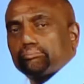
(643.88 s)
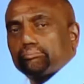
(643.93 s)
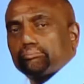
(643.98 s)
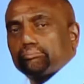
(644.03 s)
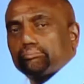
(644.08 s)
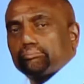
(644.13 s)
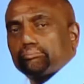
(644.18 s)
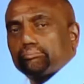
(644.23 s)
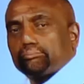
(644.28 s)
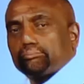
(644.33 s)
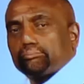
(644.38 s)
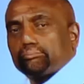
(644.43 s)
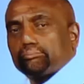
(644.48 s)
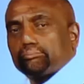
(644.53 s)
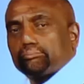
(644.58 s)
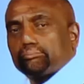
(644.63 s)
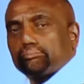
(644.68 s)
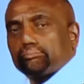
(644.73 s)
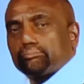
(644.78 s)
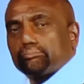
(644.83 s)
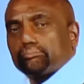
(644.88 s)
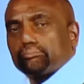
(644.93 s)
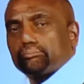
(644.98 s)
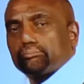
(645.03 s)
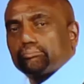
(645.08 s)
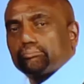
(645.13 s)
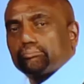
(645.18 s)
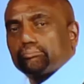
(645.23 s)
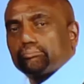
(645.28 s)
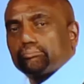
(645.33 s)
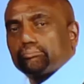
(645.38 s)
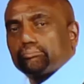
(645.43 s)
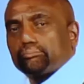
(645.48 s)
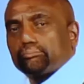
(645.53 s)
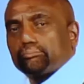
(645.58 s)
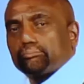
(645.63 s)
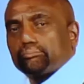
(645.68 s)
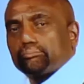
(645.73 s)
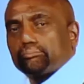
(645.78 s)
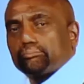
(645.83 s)

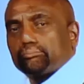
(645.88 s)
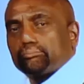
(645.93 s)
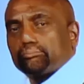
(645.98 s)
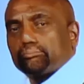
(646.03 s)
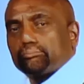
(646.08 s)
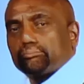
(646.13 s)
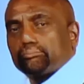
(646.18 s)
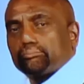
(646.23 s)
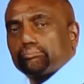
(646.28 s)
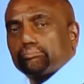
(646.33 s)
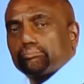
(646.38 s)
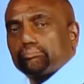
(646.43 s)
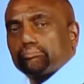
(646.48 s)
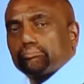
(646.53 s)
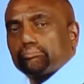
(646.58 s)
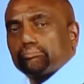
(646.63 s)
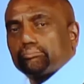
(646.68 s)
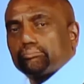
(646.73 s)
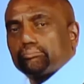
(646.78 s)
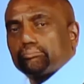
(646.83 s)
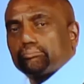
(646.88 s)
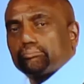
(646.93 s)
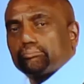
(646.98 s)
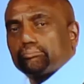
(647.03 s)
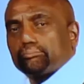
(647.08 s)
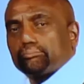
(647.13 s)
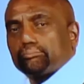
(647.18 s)
(not speaking)